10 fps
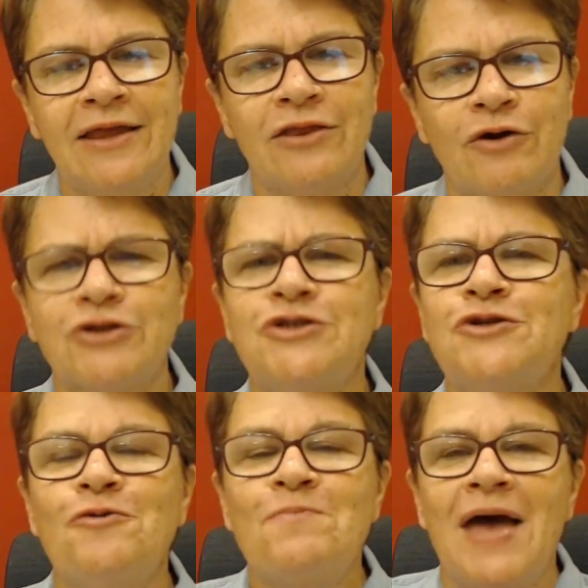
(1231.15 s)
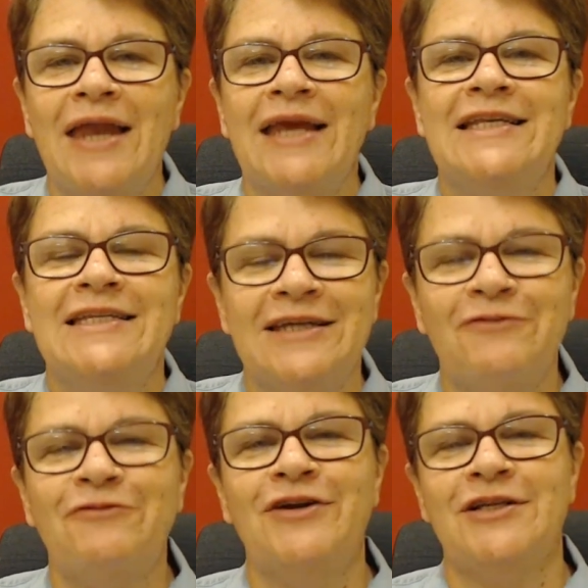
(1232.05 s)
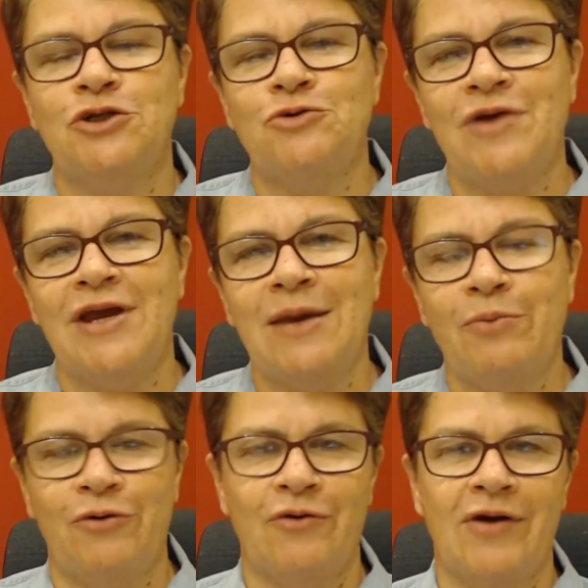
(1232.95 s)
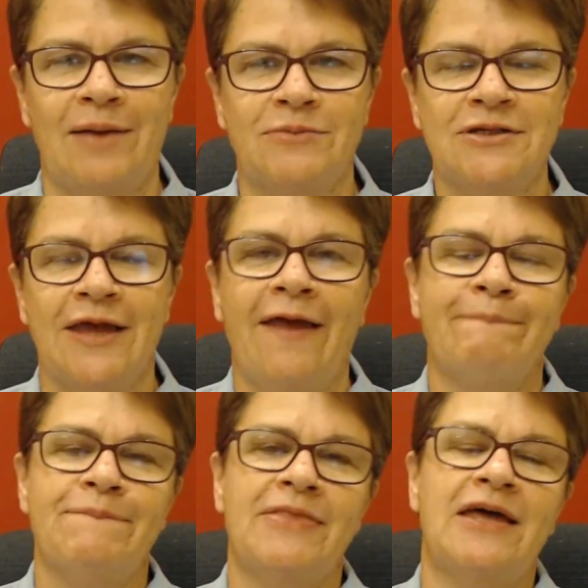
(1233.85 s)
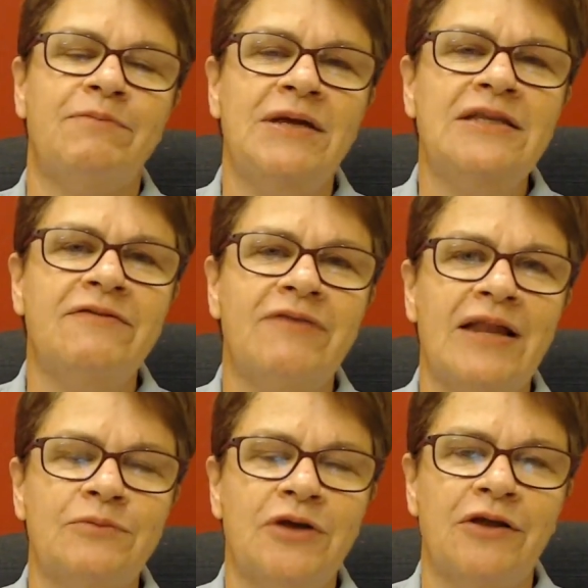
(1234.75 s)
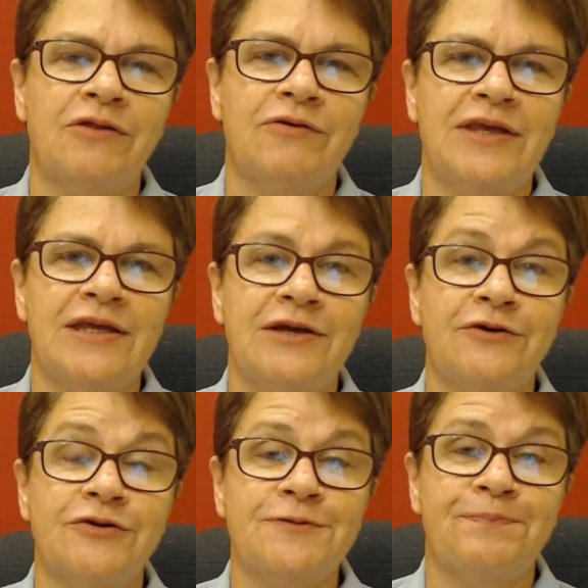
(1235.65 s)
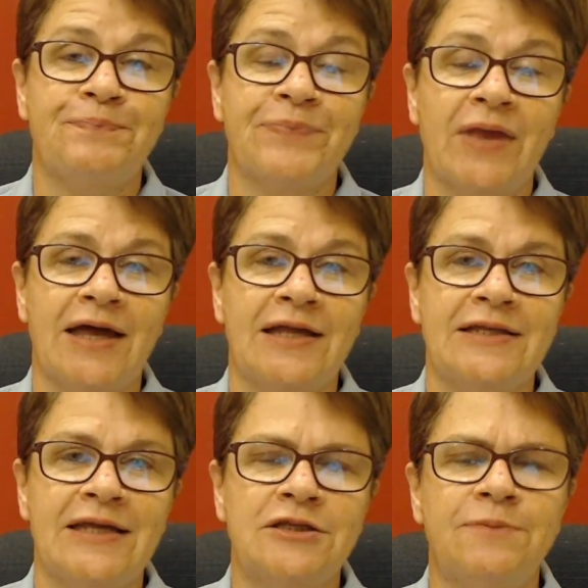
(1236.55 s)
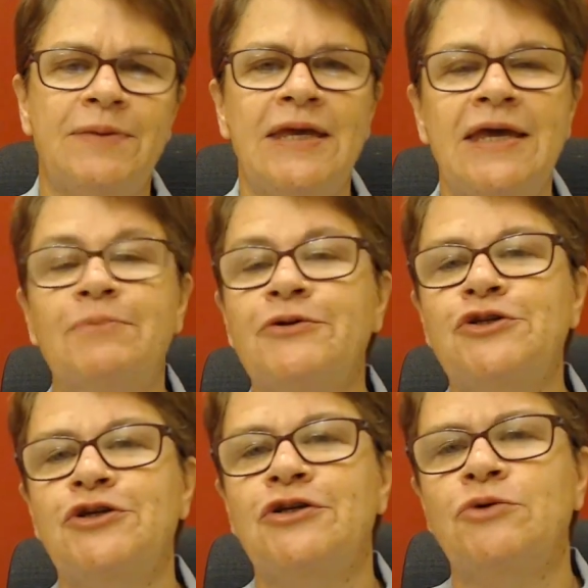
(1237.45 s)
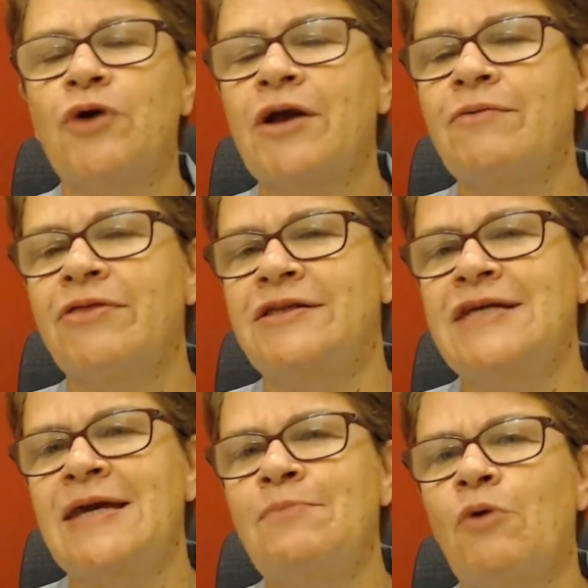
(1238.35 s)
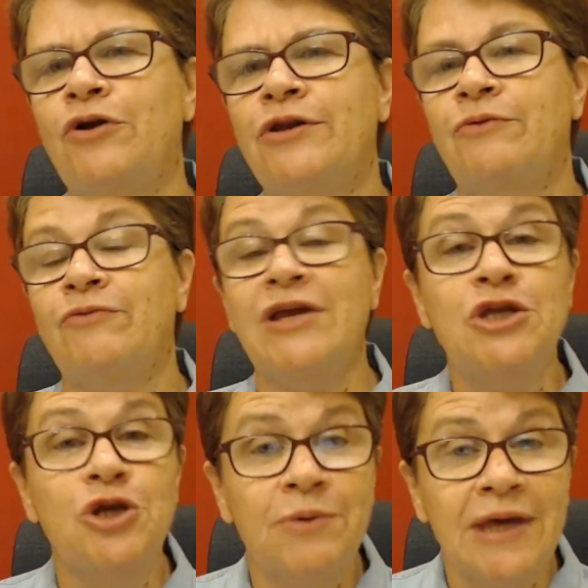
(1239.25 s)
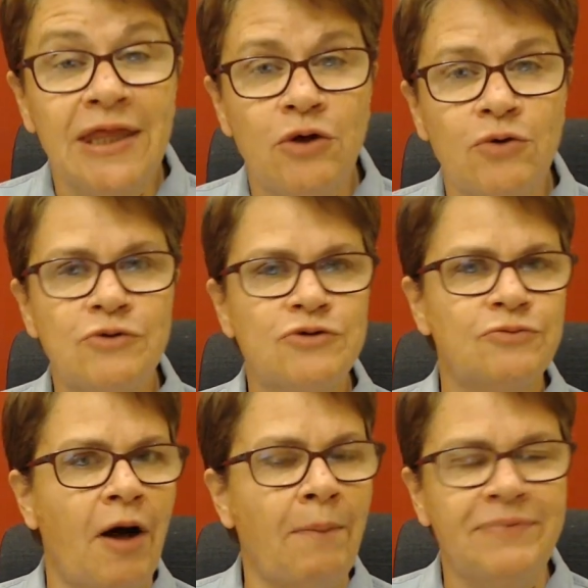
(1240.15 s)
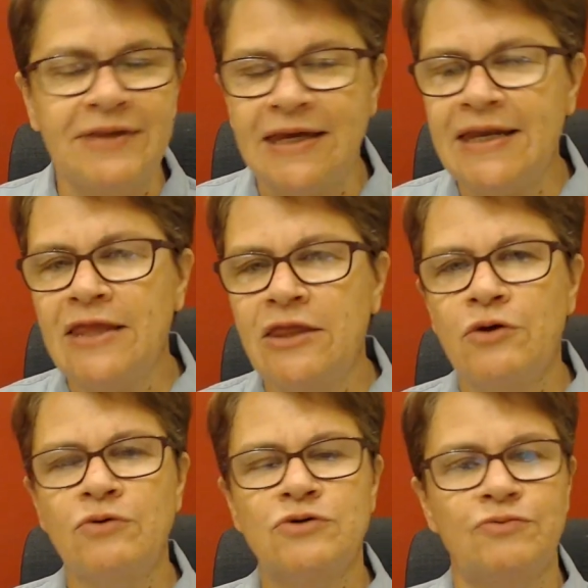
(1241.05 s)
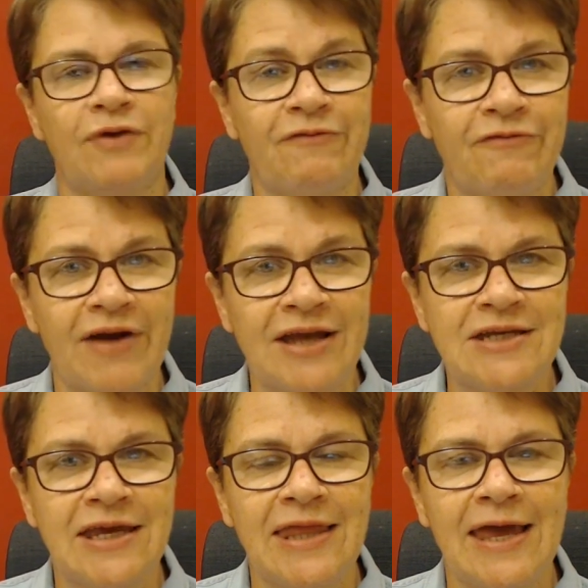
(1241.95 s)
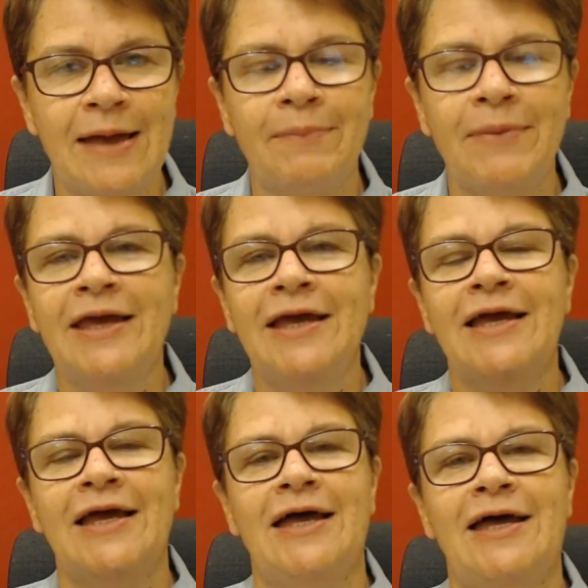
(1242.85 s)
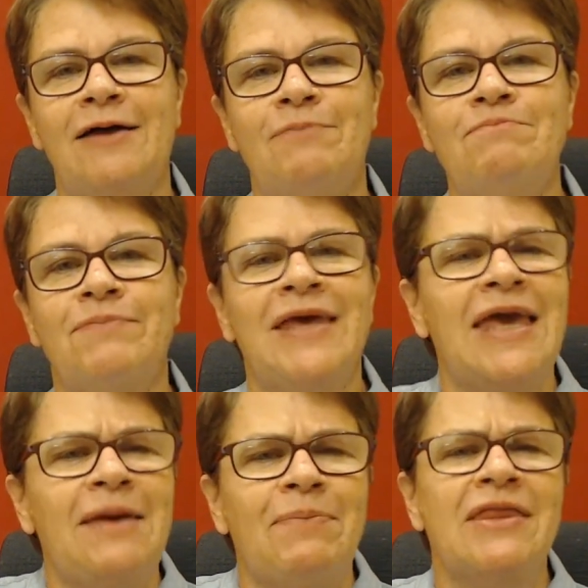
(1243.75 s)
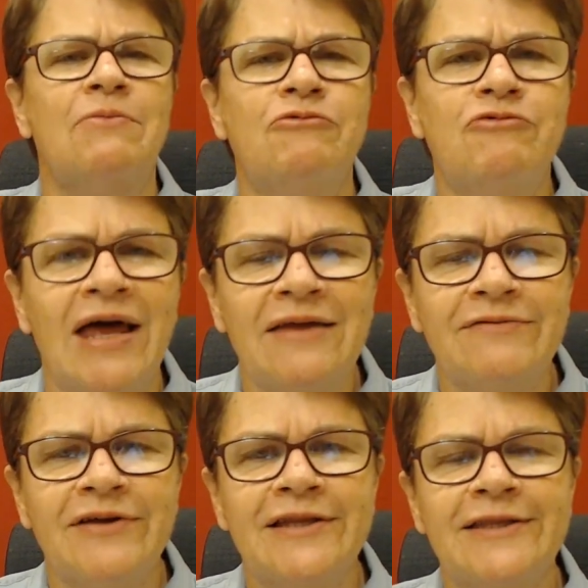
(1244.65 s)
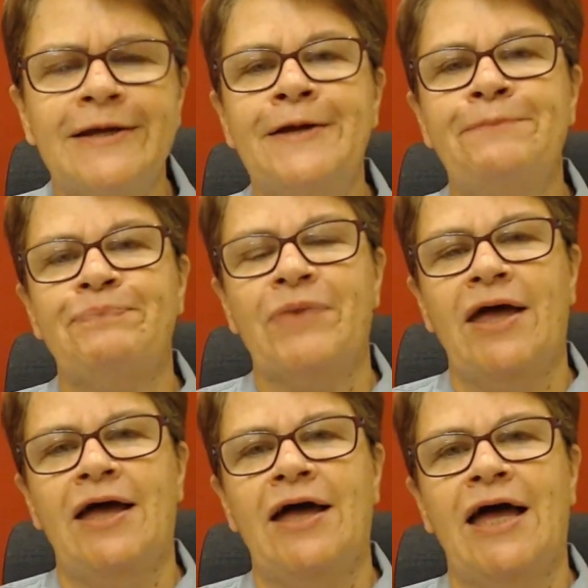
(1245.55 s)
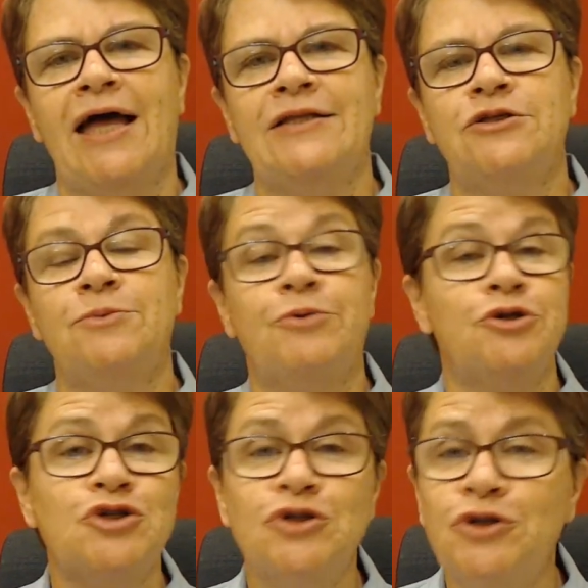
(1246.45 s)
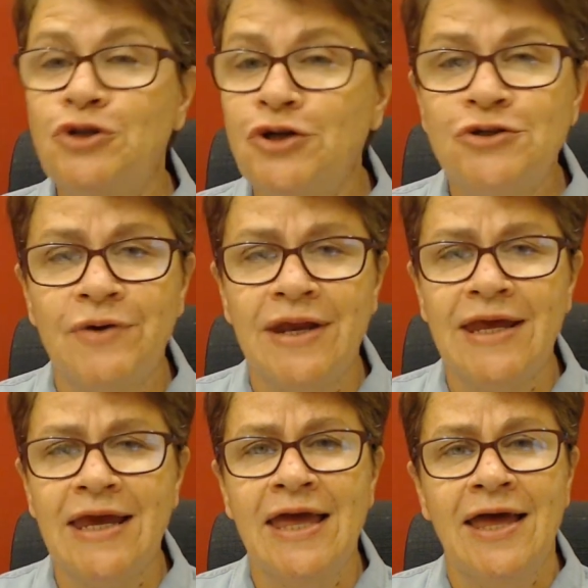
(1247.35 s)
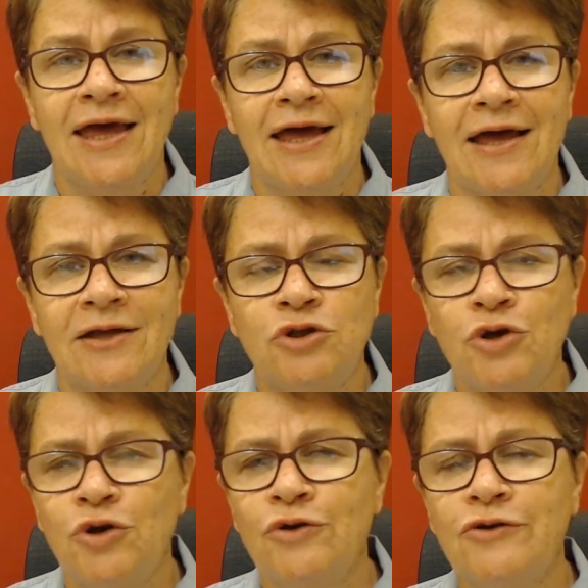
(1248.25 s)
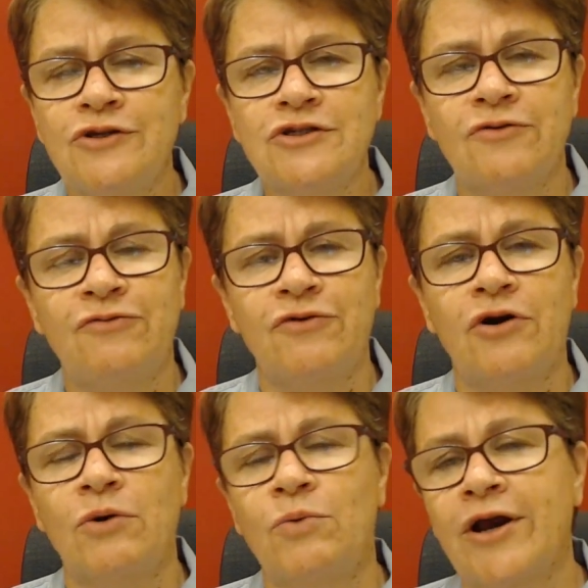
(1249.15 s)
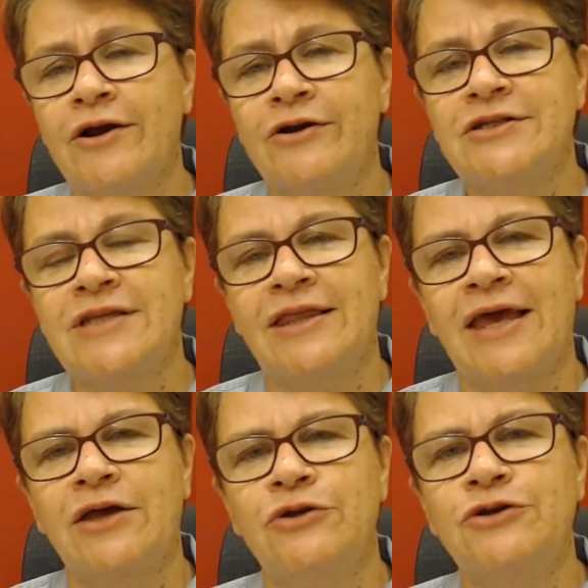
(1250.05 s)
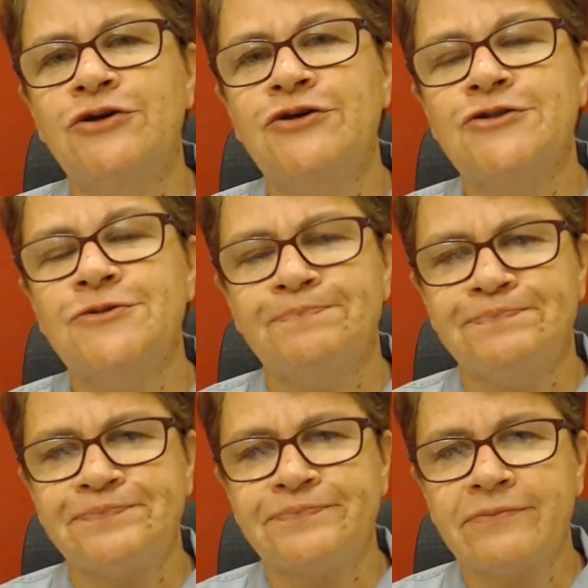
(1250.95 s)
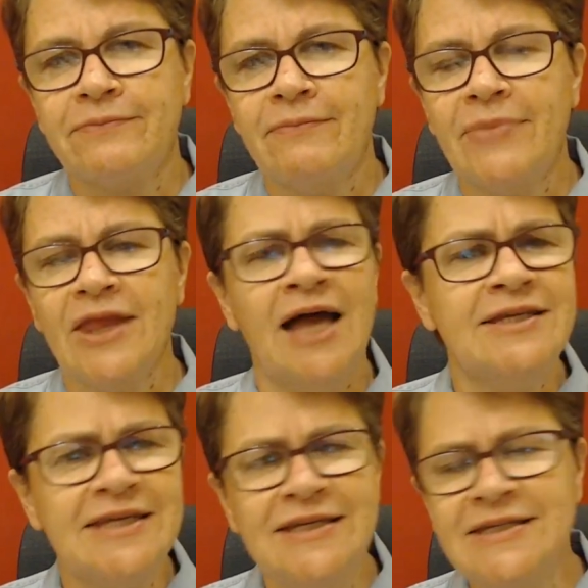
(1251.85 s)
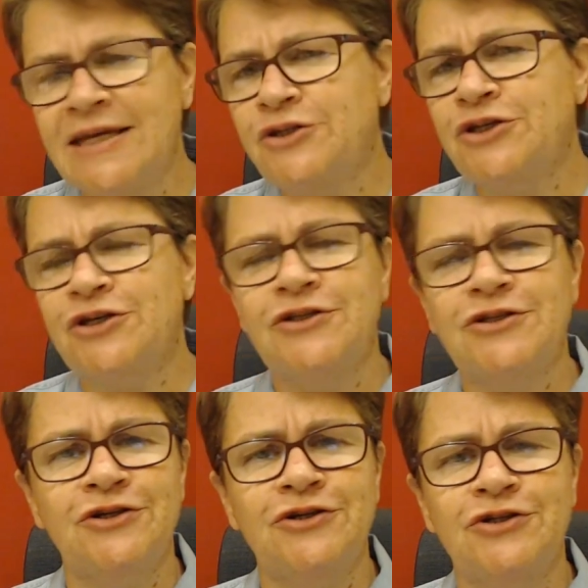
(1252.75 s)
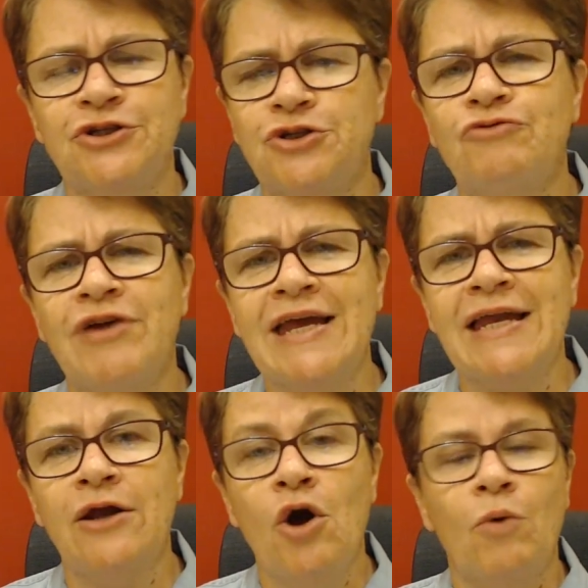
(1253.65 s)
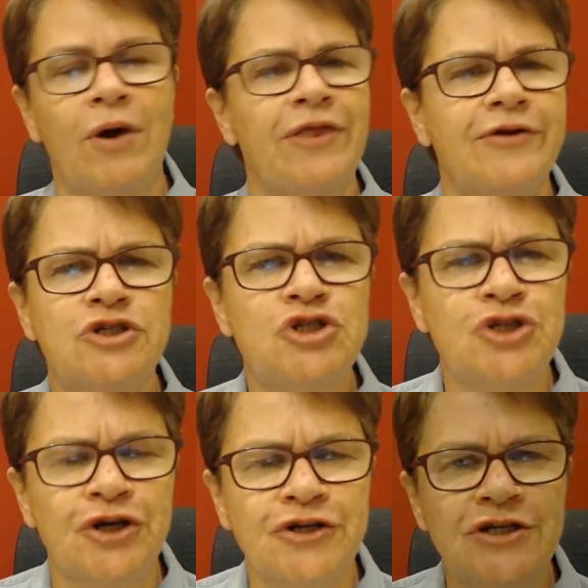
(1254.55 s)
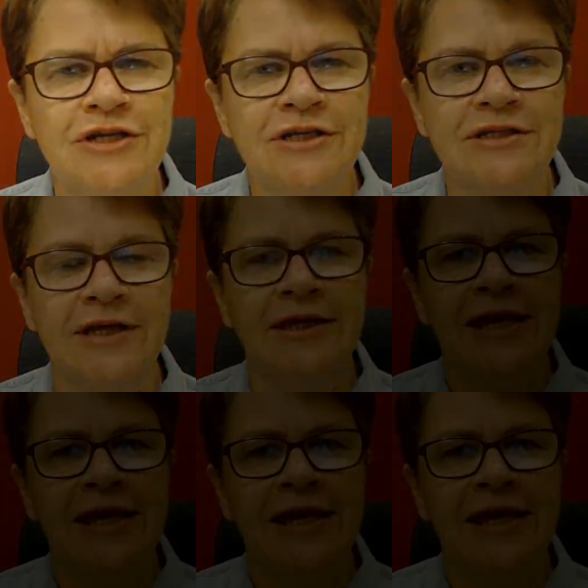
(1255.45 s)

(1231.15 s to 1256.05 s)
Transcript: There are so many different training programs that have been developed down through the years. And uh, to be able to, to work with the team on renewing those, updating those, refreshing them, uh, keeping them relevant, uh, and to produce new training uh, tools for our workers that they can use as they seek to, to, to train, whether it's churches in,